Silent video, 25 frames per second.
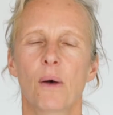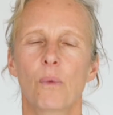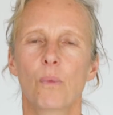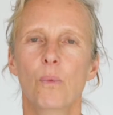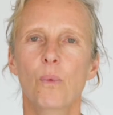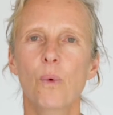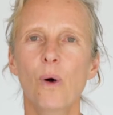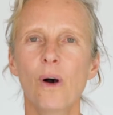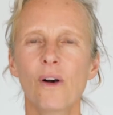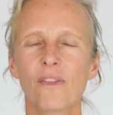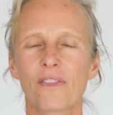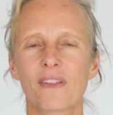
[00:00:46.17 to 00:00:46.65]

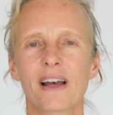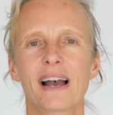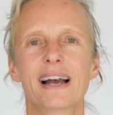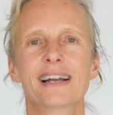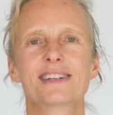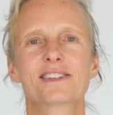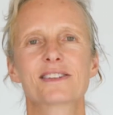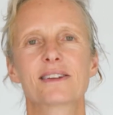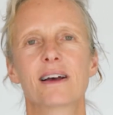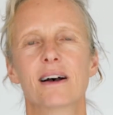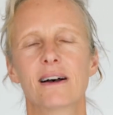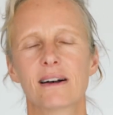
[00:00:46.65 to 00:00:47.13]
What that
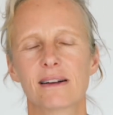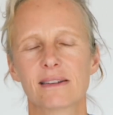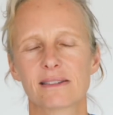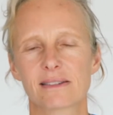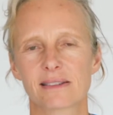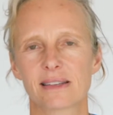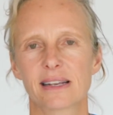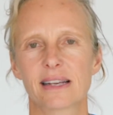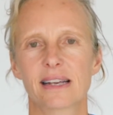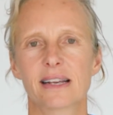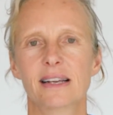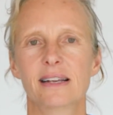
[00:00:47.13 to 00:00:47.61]

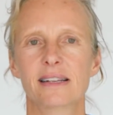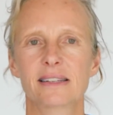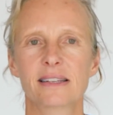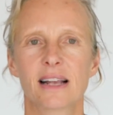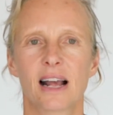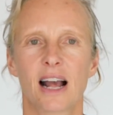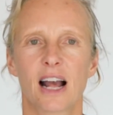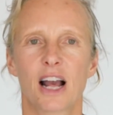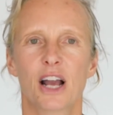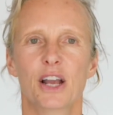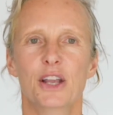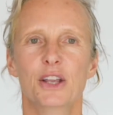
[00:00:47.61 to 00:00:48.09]
does is
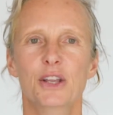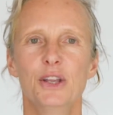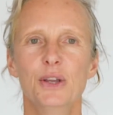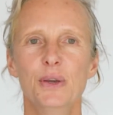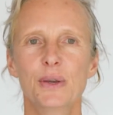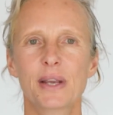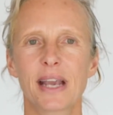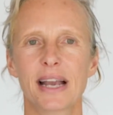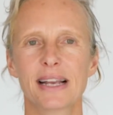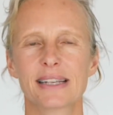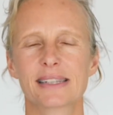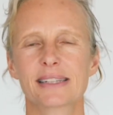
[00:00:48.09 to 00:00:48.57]
you
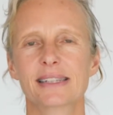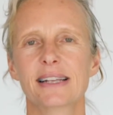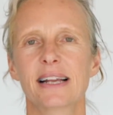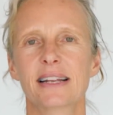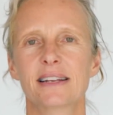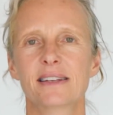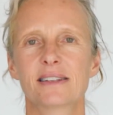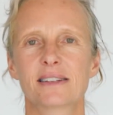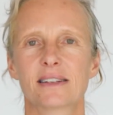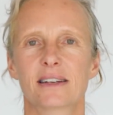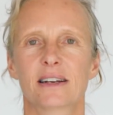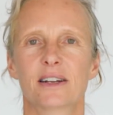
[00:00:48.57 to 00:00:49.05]
get
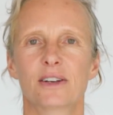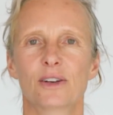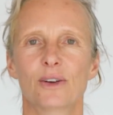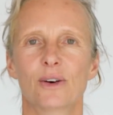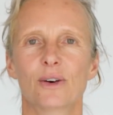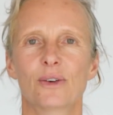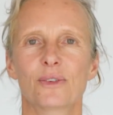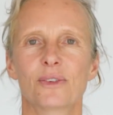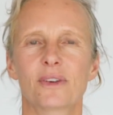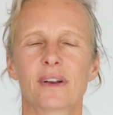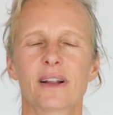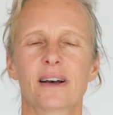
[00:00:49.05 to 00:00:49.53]
sent an
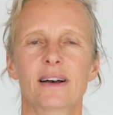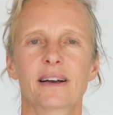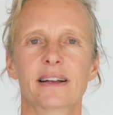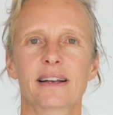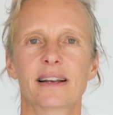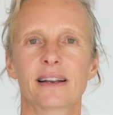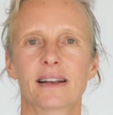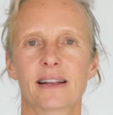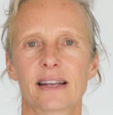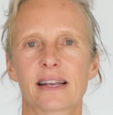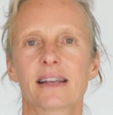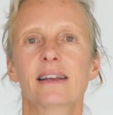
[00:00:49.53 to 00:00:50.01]

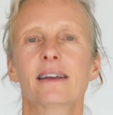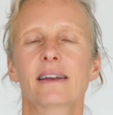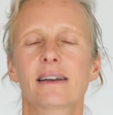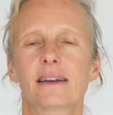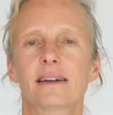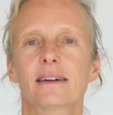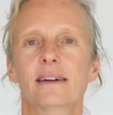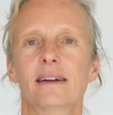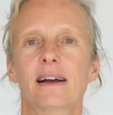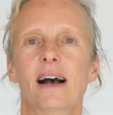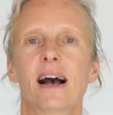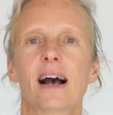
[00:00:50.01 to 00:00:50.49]
online link
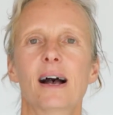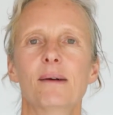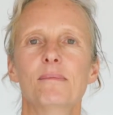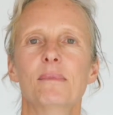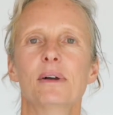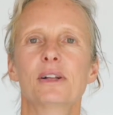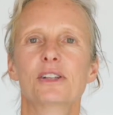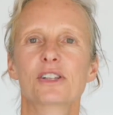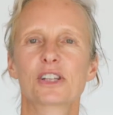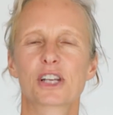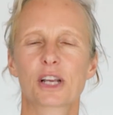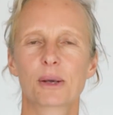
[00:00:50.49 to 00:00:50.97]

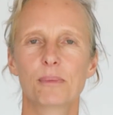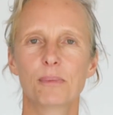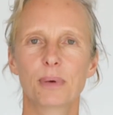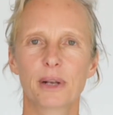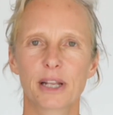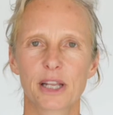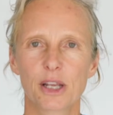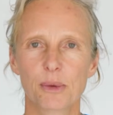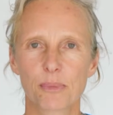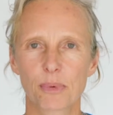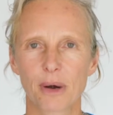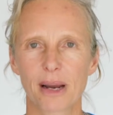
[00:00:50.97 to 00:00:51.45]
to
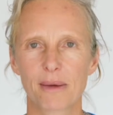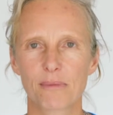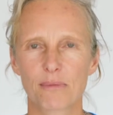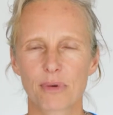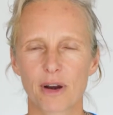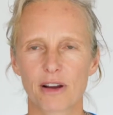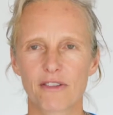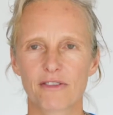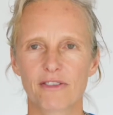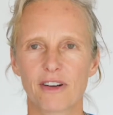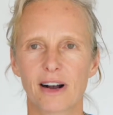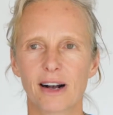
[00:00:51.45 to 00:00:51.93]
complete your brain
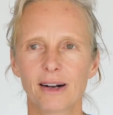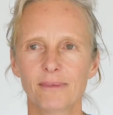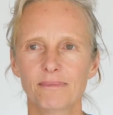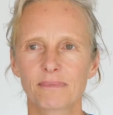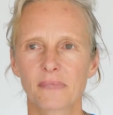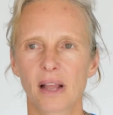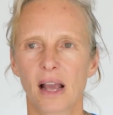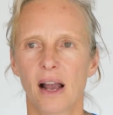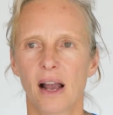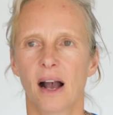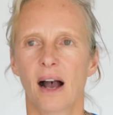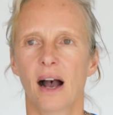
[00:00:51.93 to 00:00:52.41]
profile.
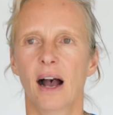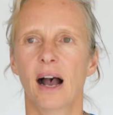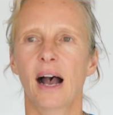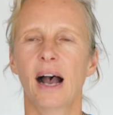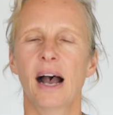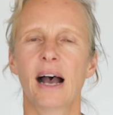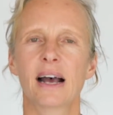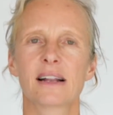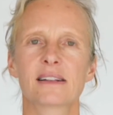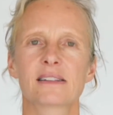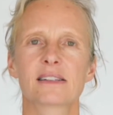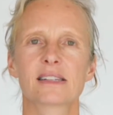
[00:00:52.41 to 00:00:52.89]

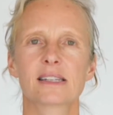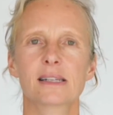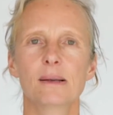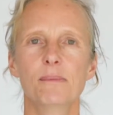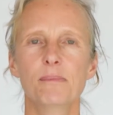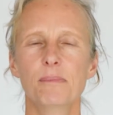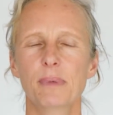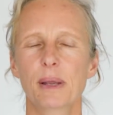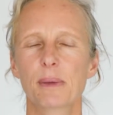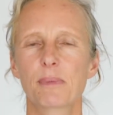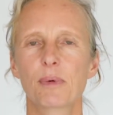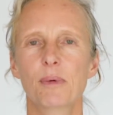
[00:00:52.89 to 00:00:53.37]
And some
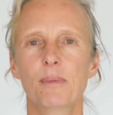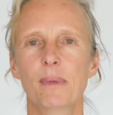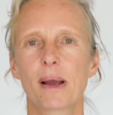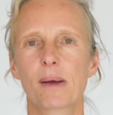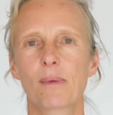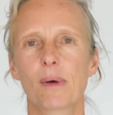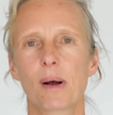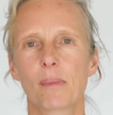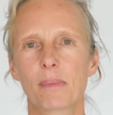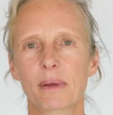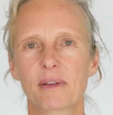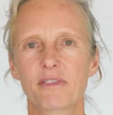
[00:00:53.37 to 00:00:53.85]
people may
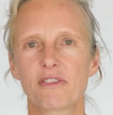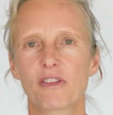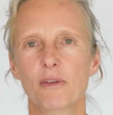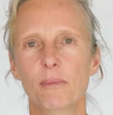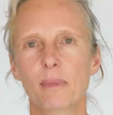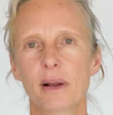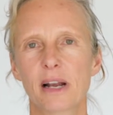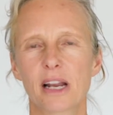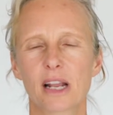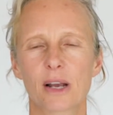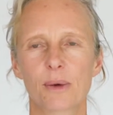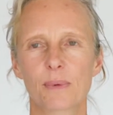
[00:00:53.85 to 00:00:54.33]
well be
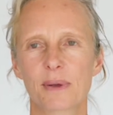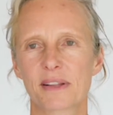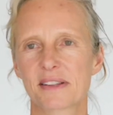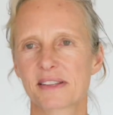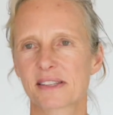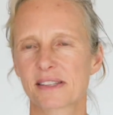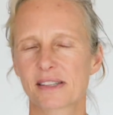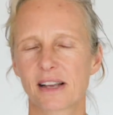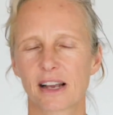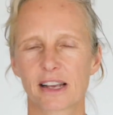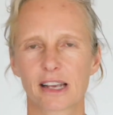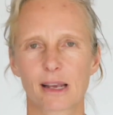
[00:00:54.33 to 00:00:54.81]
familiar with
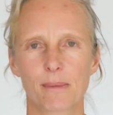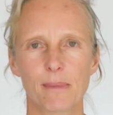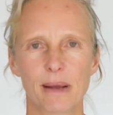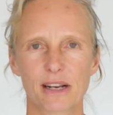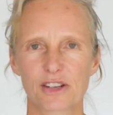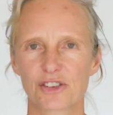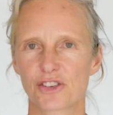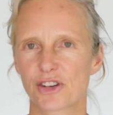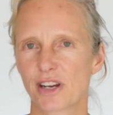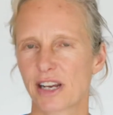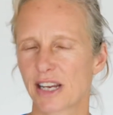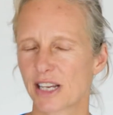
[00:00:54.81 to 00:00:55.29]

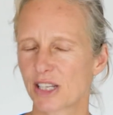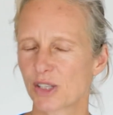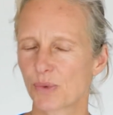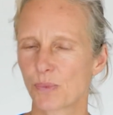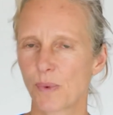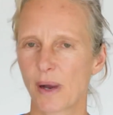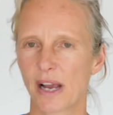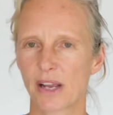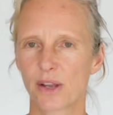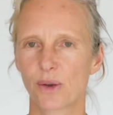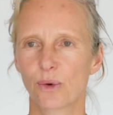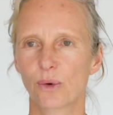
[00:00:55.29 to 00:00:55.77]
psychometrics,
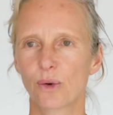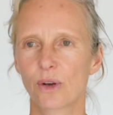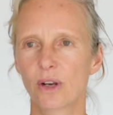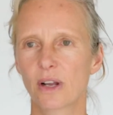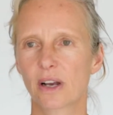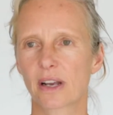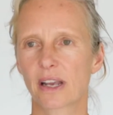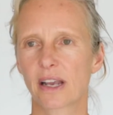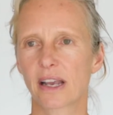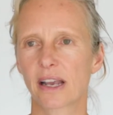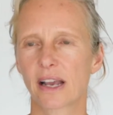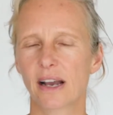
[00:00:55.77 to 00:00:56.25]
where you're
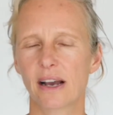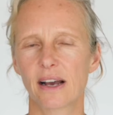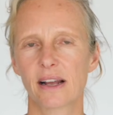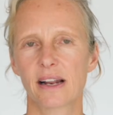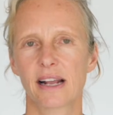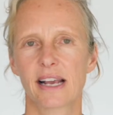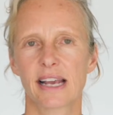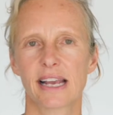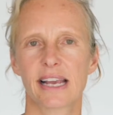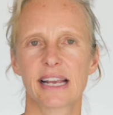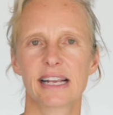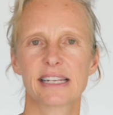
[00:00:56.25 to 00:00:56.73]
looking at,
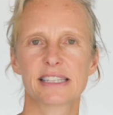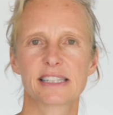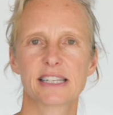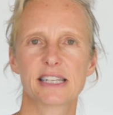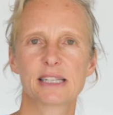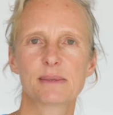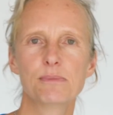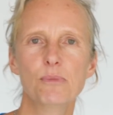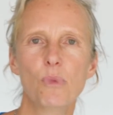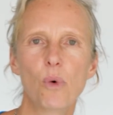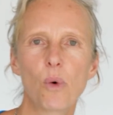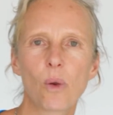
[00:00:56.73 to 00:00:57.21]
is
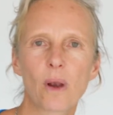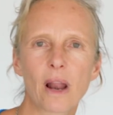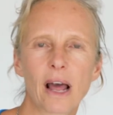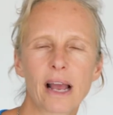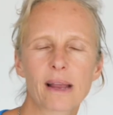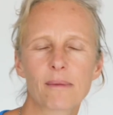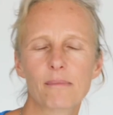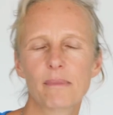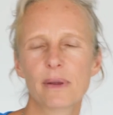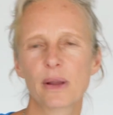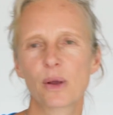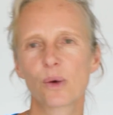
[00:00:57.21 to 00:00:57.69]
this more
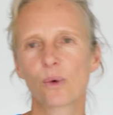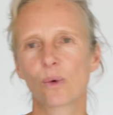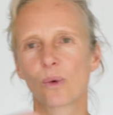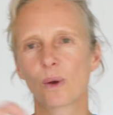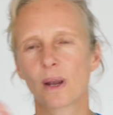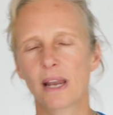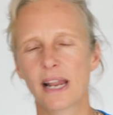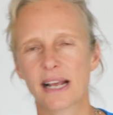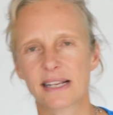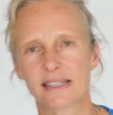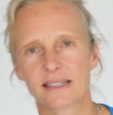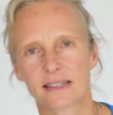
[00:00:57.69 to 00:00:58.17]
like me or
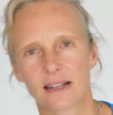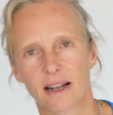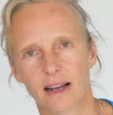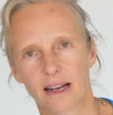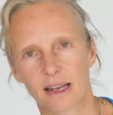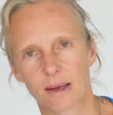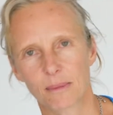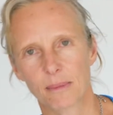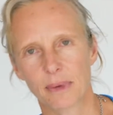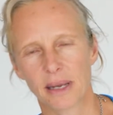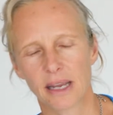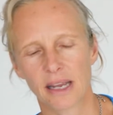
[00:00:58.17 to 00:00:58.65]
less
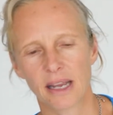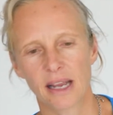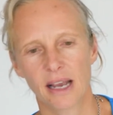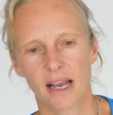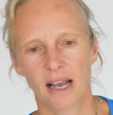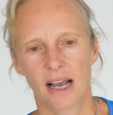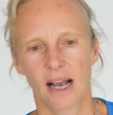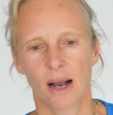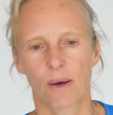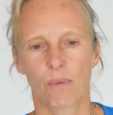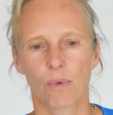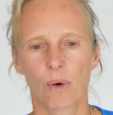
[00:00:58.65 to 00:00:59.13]
like me?
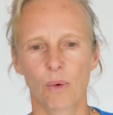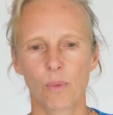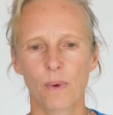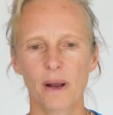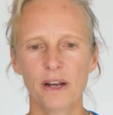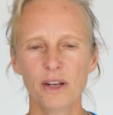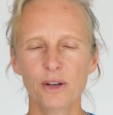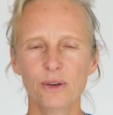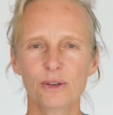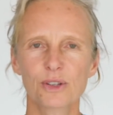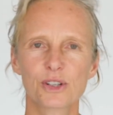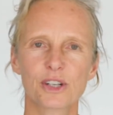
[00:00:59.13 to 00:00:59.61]
Well,
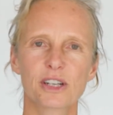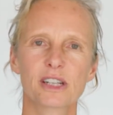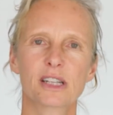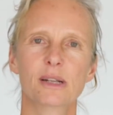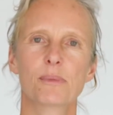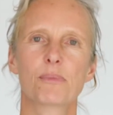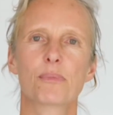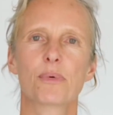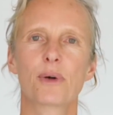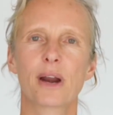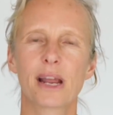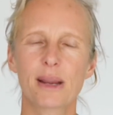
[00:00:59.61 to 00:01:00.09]
when you're doing the
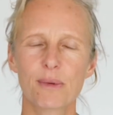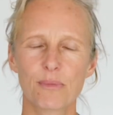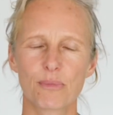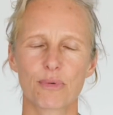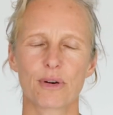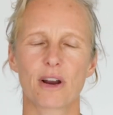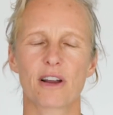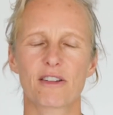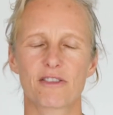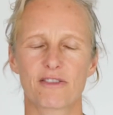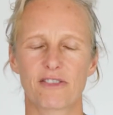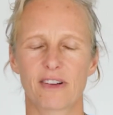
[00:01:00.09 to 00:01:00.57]
brain
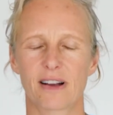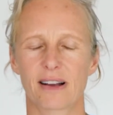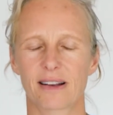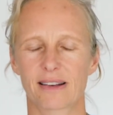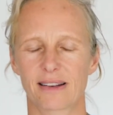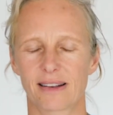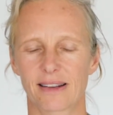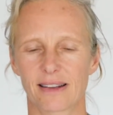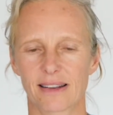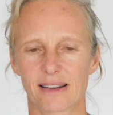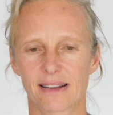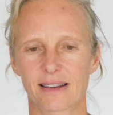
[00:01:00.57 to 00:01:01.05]

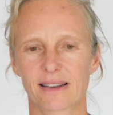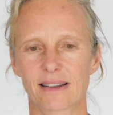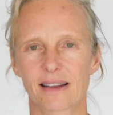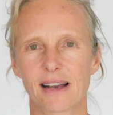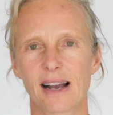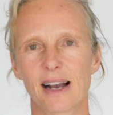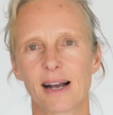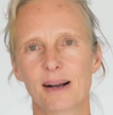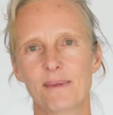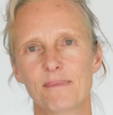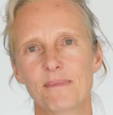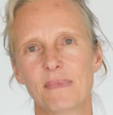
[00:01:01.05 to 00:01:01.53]
profiling
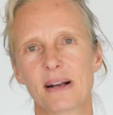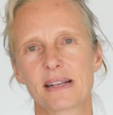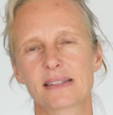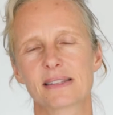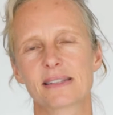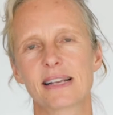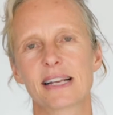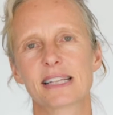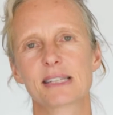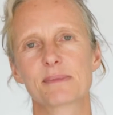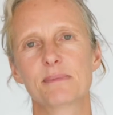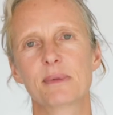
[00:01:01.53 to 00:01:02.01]

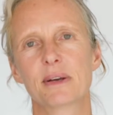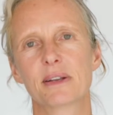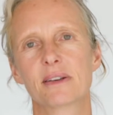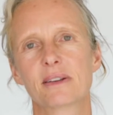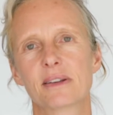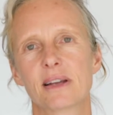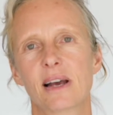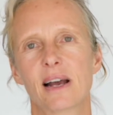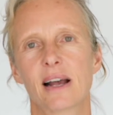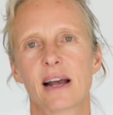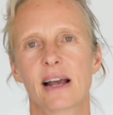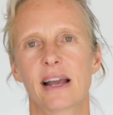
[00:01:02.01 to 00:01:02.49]
assessment,
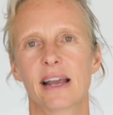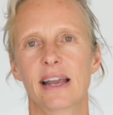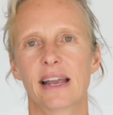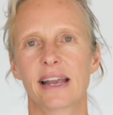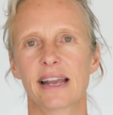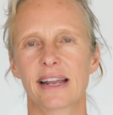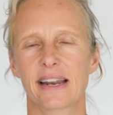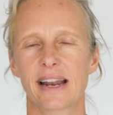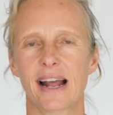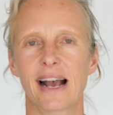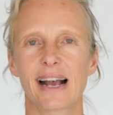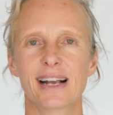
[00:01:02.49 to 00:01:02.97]

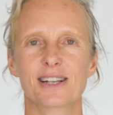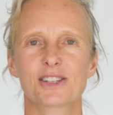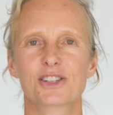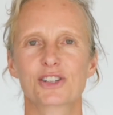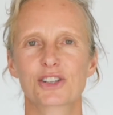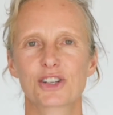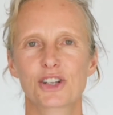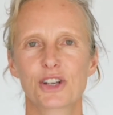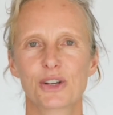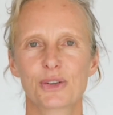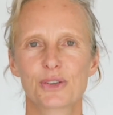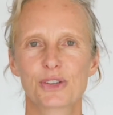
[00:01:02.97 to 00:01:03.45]
it
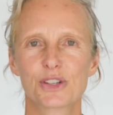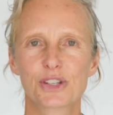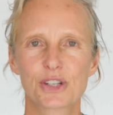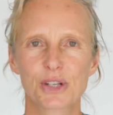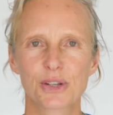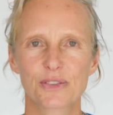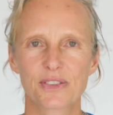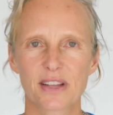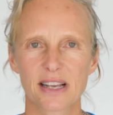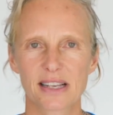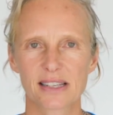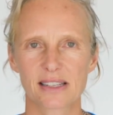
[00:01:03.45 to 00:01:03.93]
asks you to do
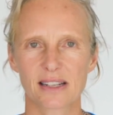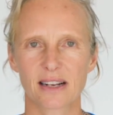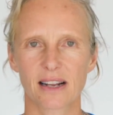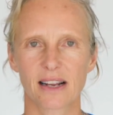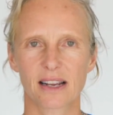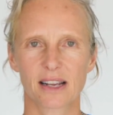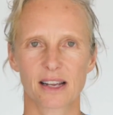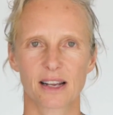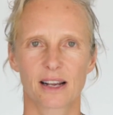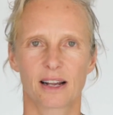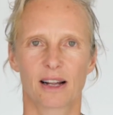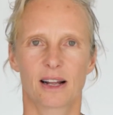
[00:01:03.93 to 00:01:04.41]
things
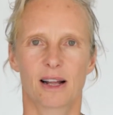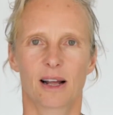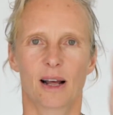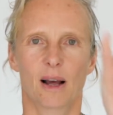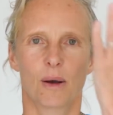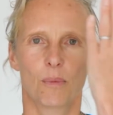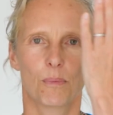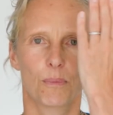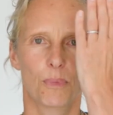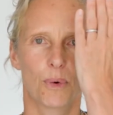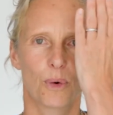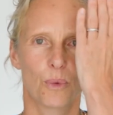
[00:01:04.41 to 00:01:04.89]
like
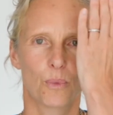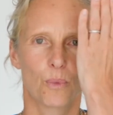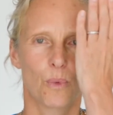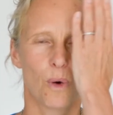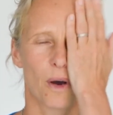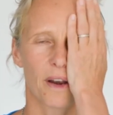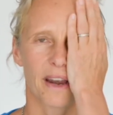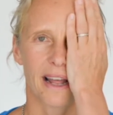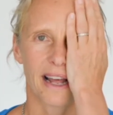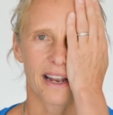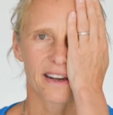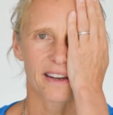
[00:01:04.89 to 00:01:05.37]
put
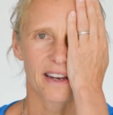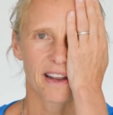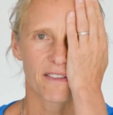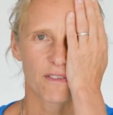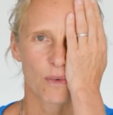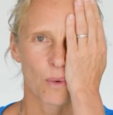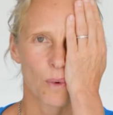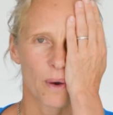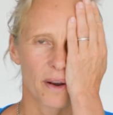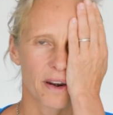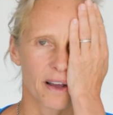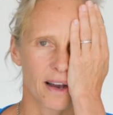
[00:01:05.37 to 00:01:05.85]
one hand over
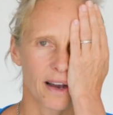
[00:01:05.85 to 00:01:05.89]
one